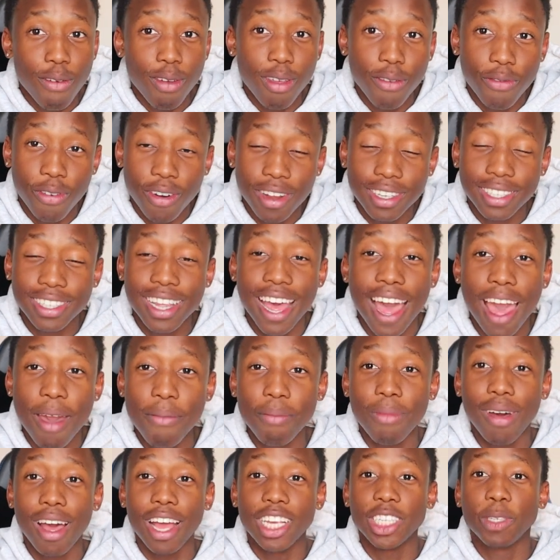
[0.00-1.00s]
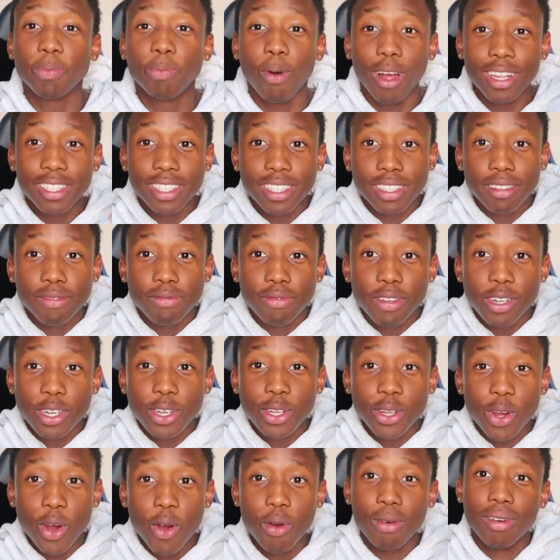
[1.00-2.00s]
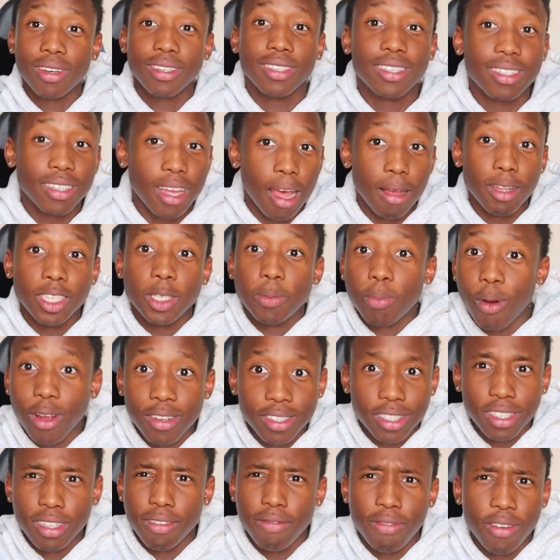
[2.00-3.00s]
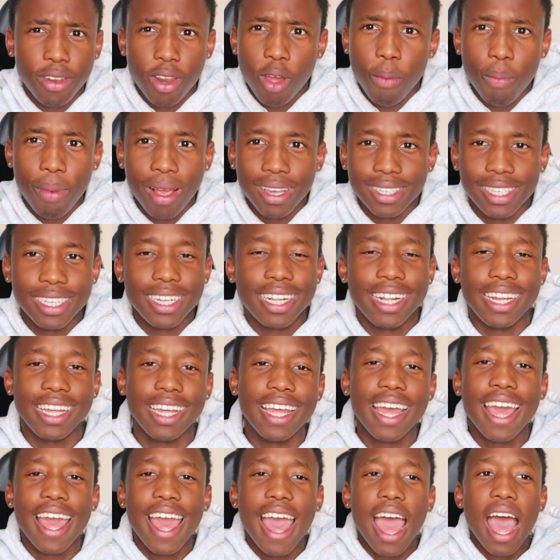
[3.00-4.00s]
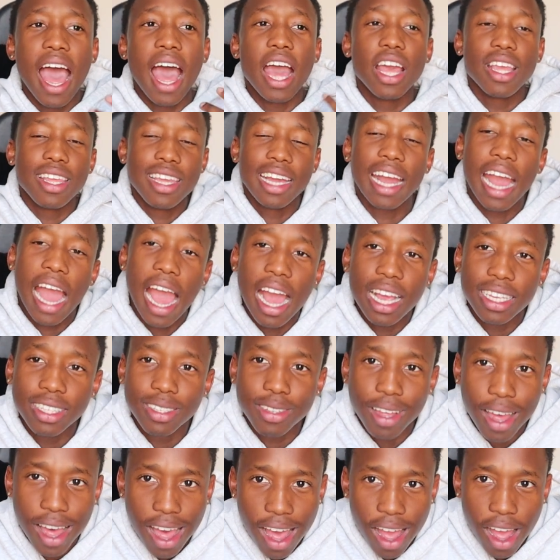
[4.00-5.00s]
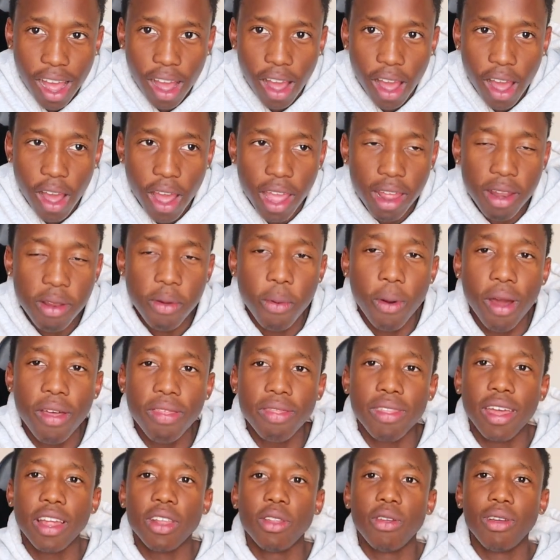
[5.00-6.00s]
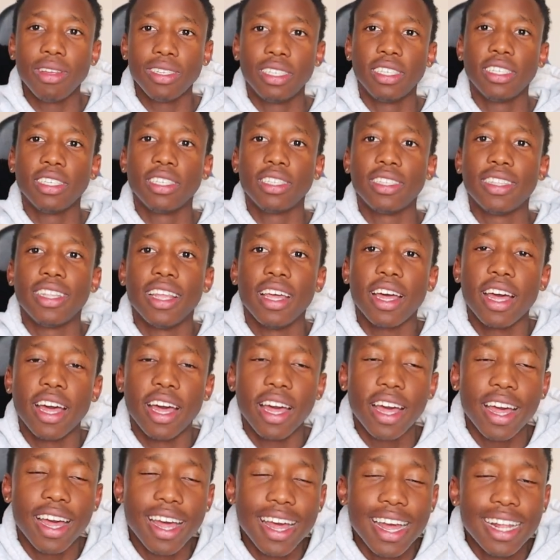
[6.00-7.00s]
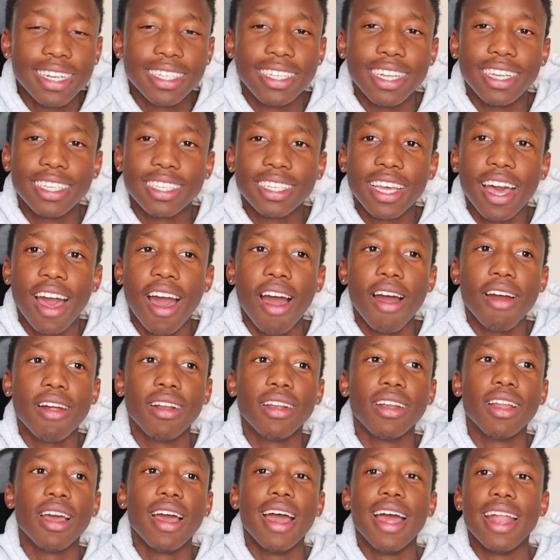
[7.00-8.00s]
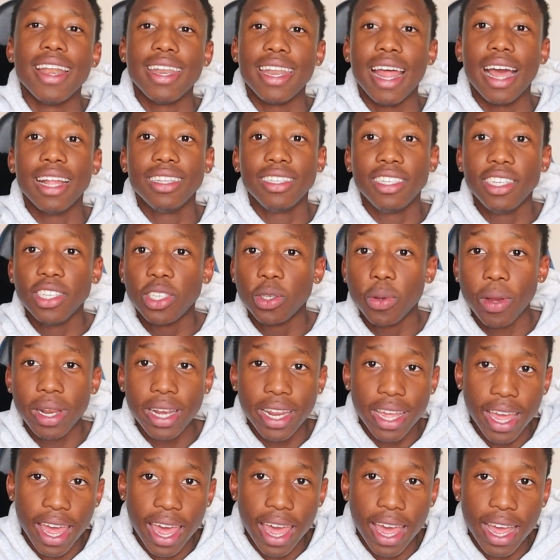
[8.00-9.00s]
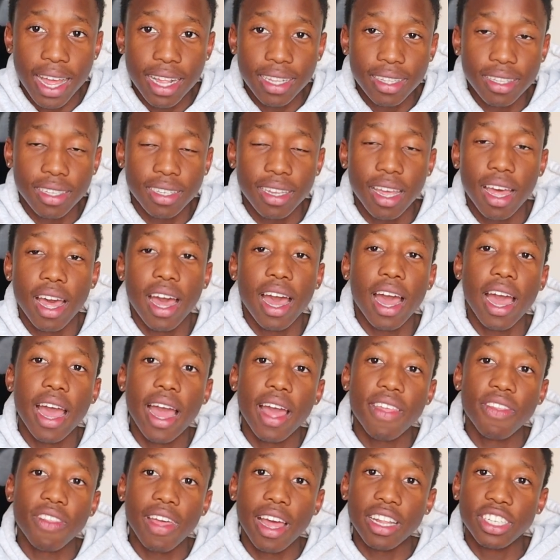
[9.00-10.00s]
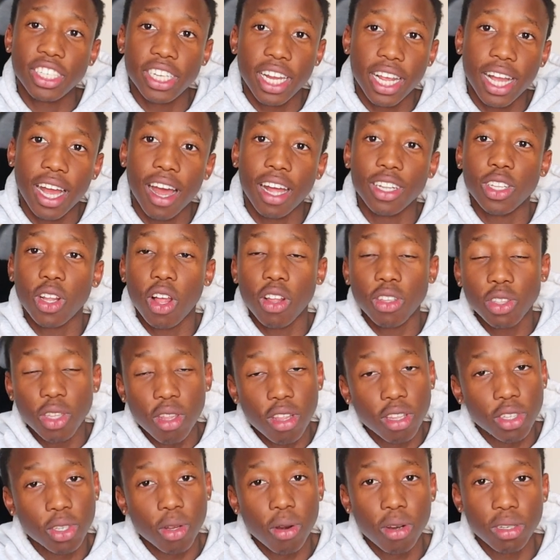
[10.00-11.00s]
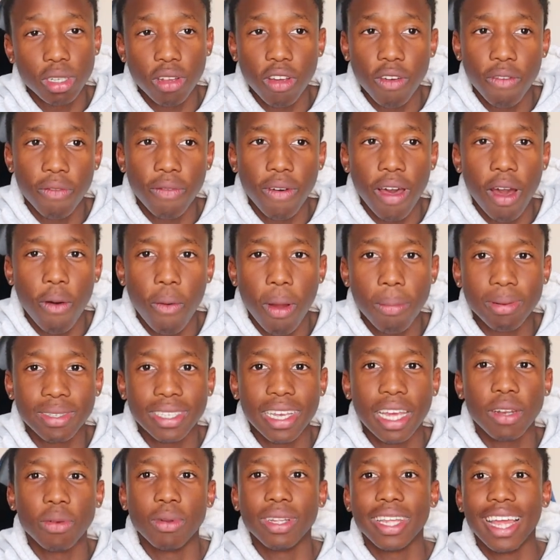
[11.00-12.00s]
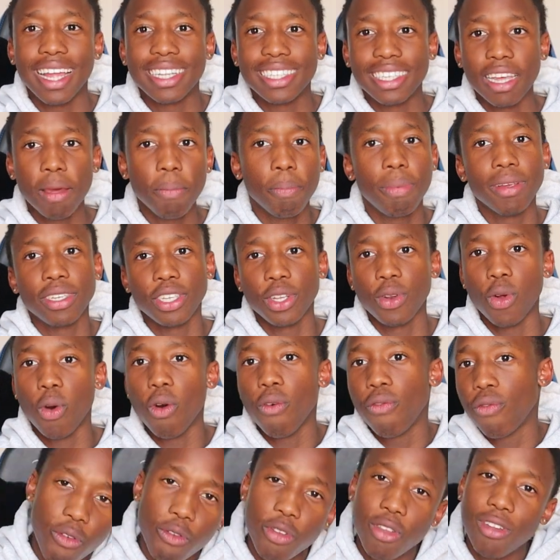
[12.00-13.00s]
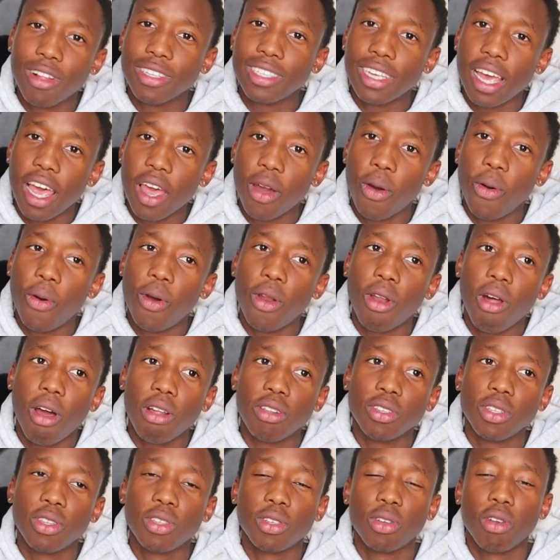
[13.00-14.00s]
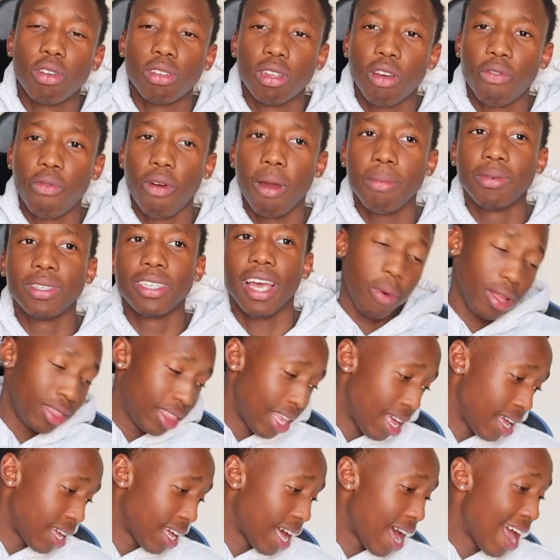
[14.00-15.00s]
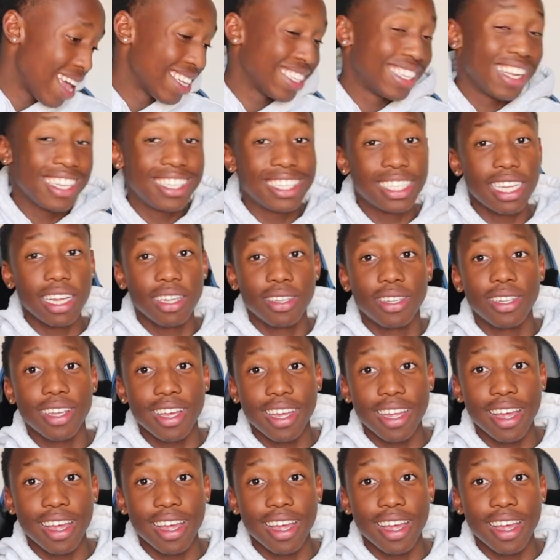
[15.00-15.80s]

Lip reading: for the first time a sponsored video, because I'm sponsoring the video basically. You guys, anyone that uses the discount Nathi28 and at checkout on the source of website will get 10% off of your entire order on the source of website. With that, guys, let's get